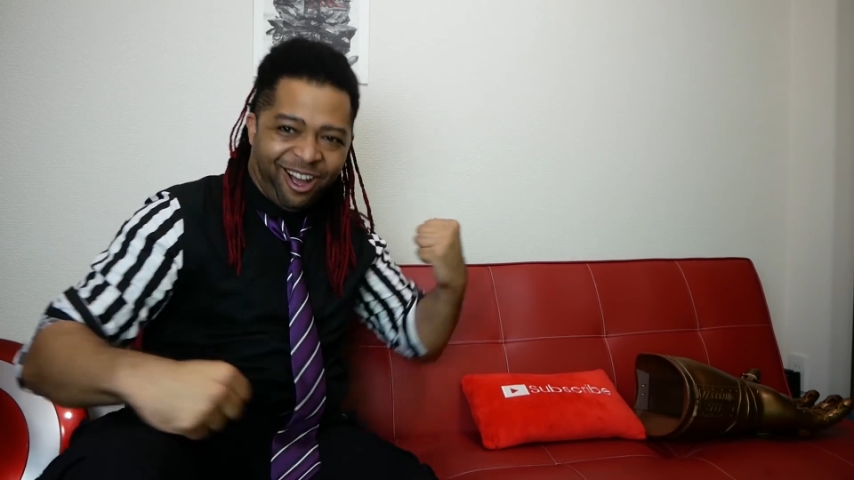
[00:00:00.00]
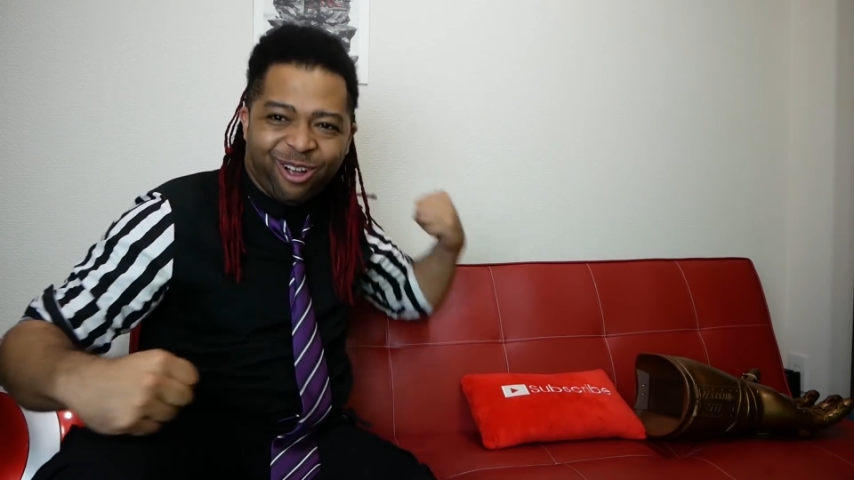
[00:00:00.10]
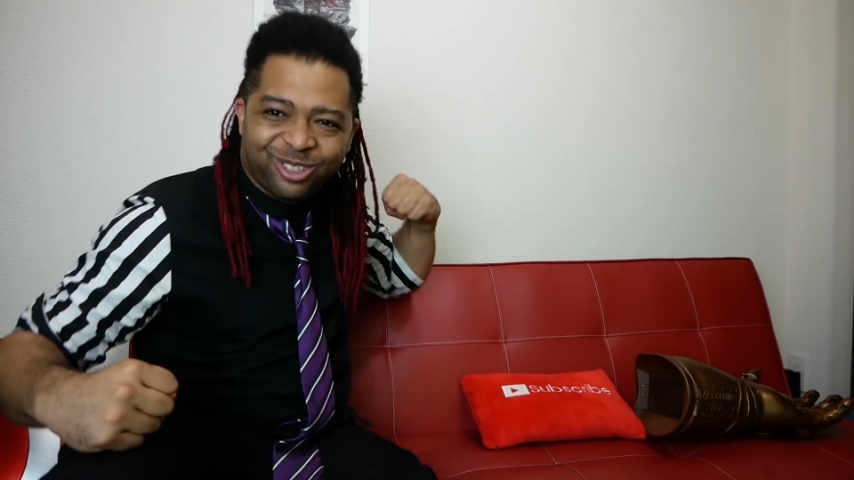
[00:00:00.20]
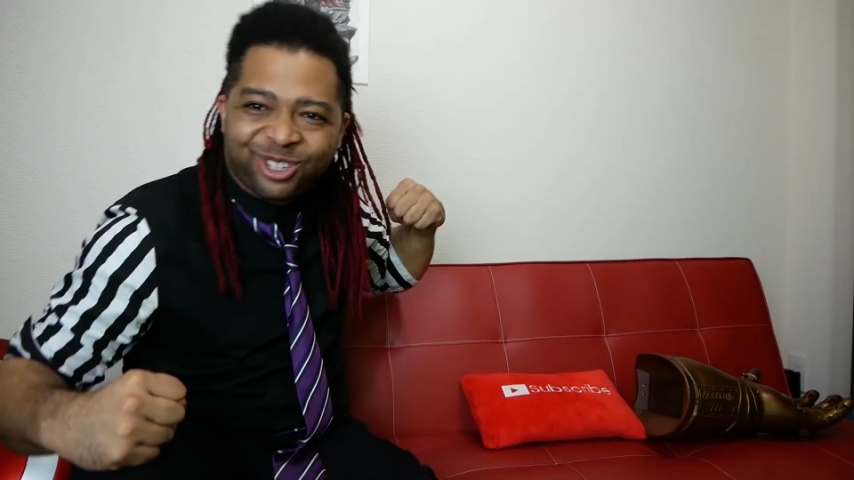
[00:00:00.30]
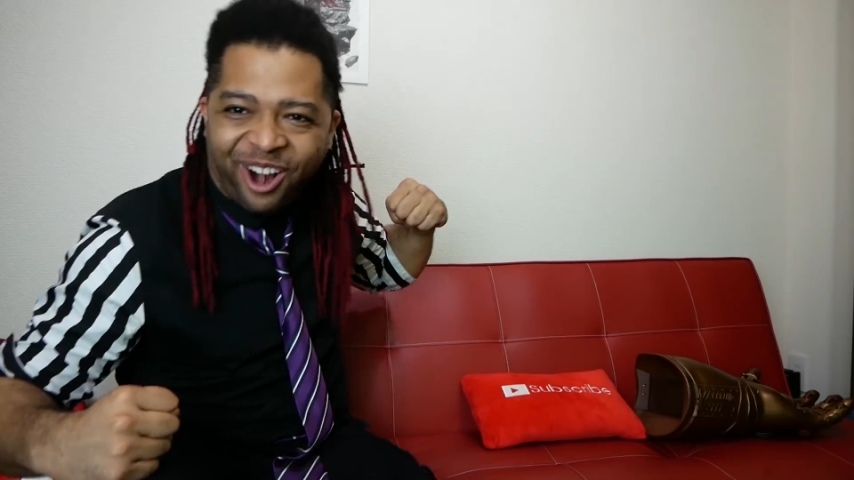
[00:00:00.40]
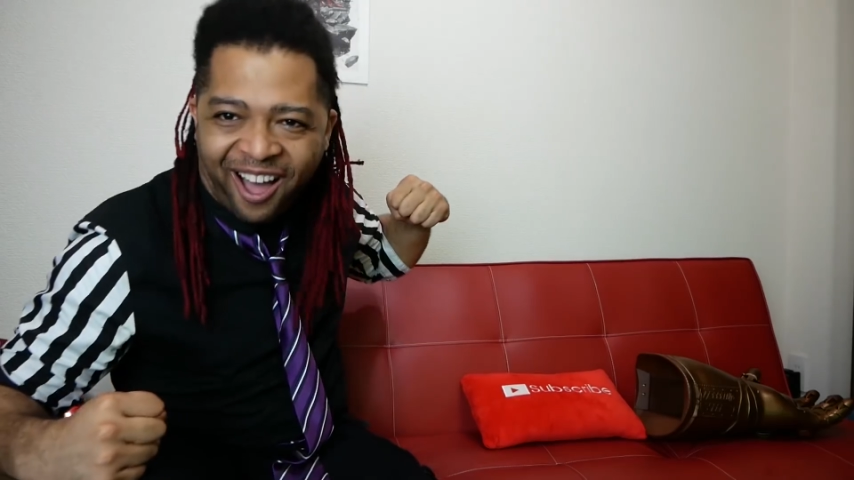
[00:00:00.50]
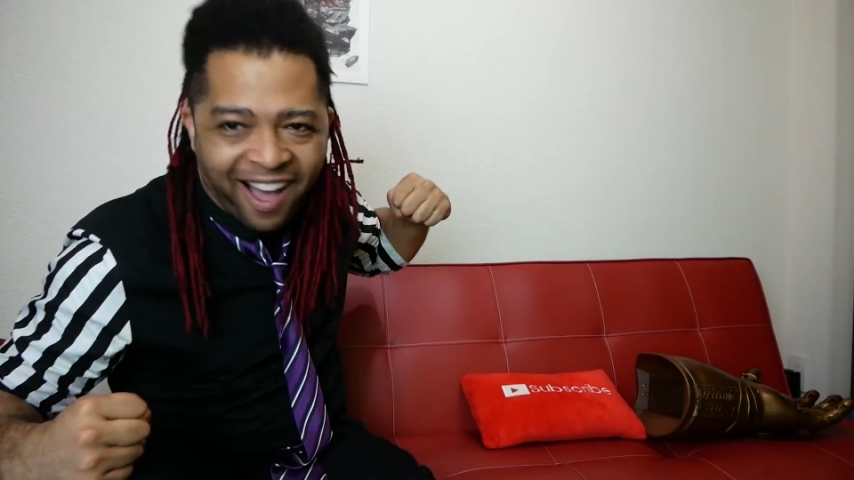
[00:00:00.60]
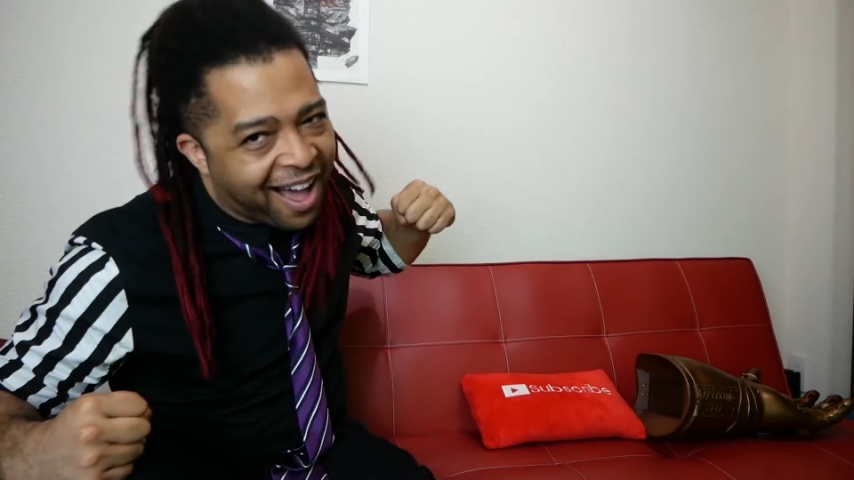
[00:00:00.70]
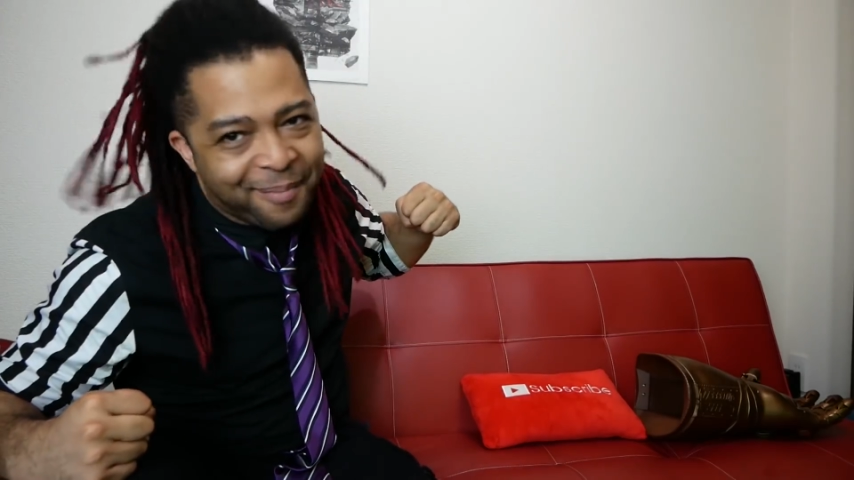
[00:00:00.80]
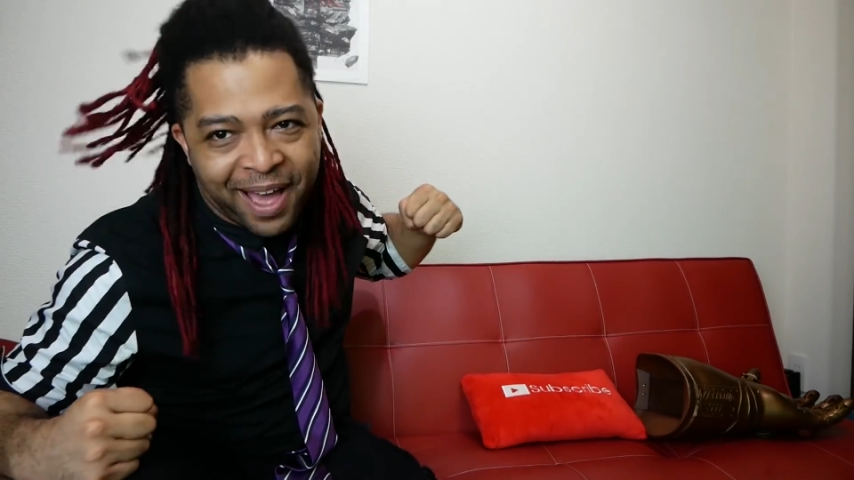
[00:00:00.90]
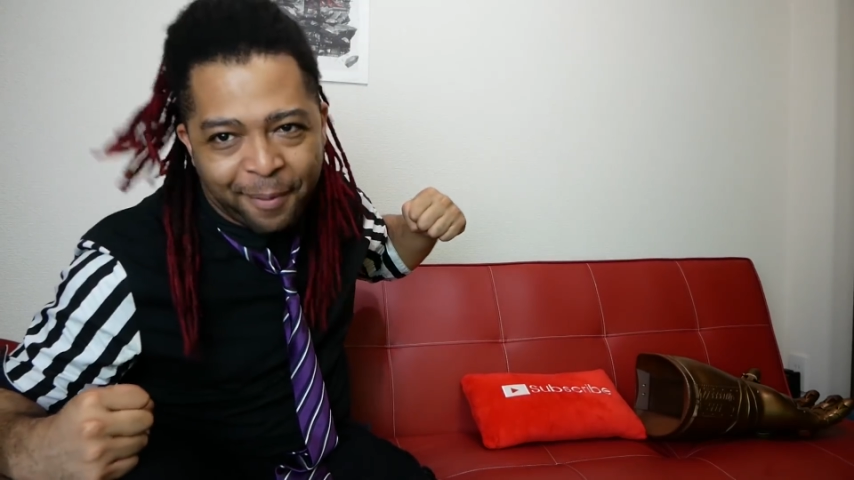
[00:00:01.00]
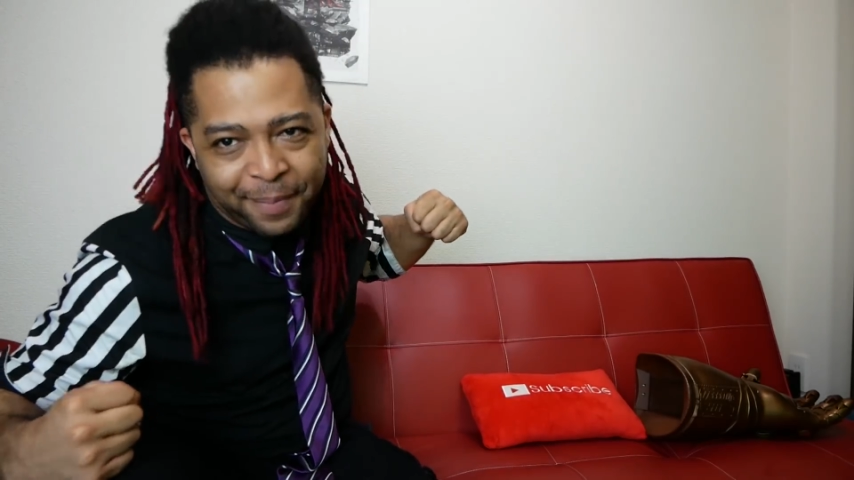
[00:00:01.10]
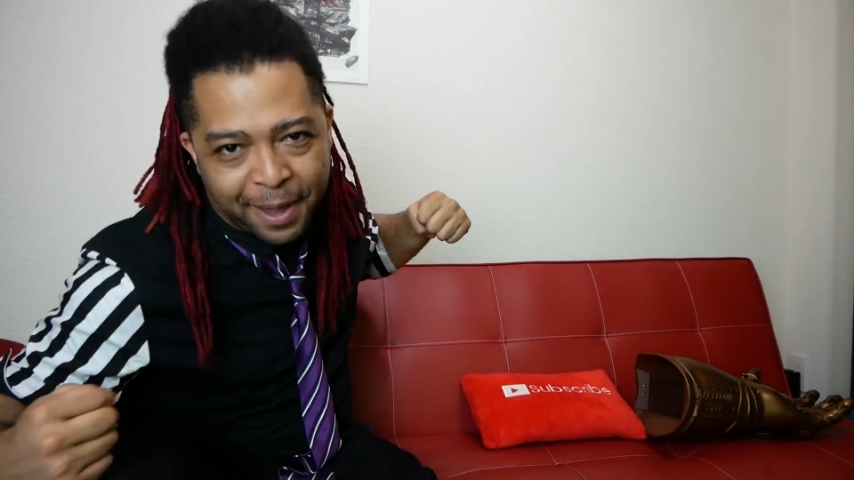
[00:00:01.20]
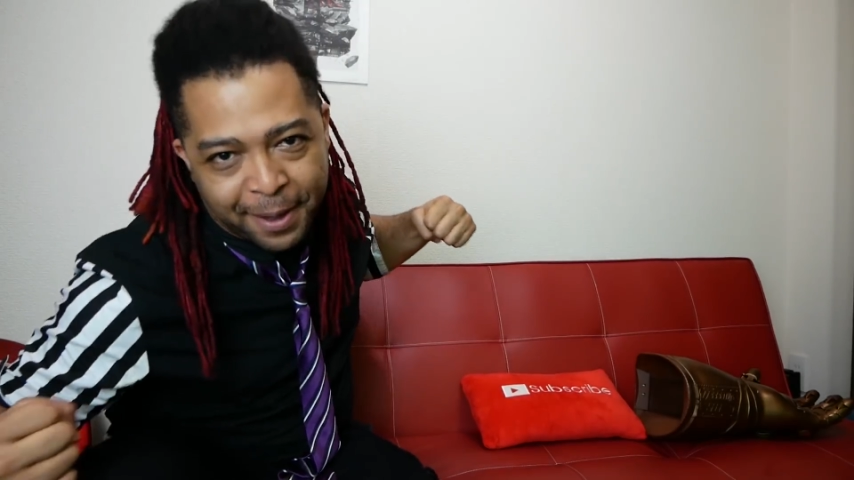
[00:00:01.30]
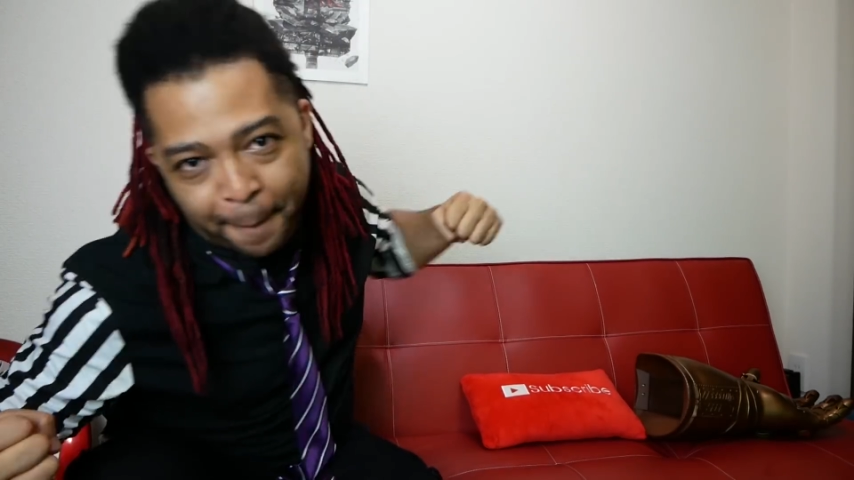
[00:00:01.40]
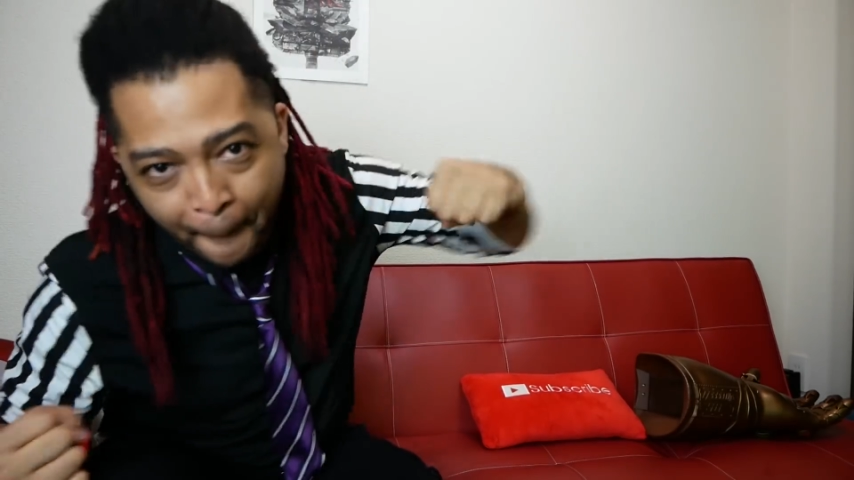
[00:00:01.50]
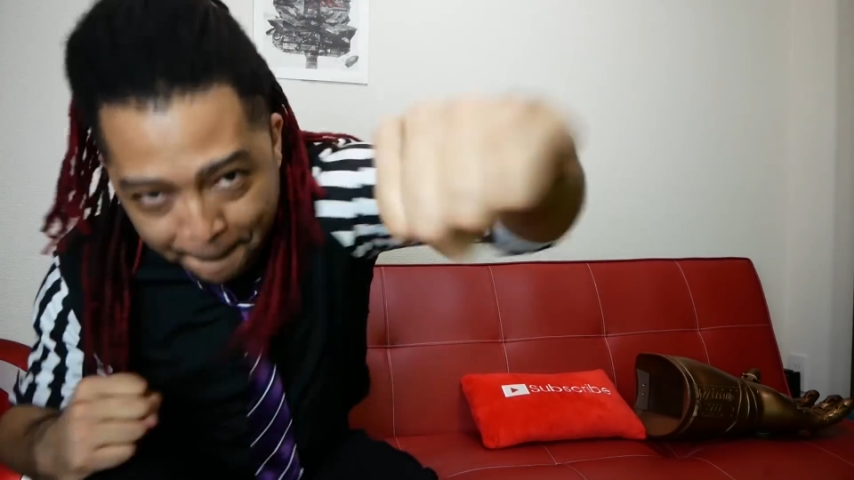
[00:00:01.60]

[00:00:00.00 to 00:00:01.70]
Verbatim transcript: Ultra, I'm out baby.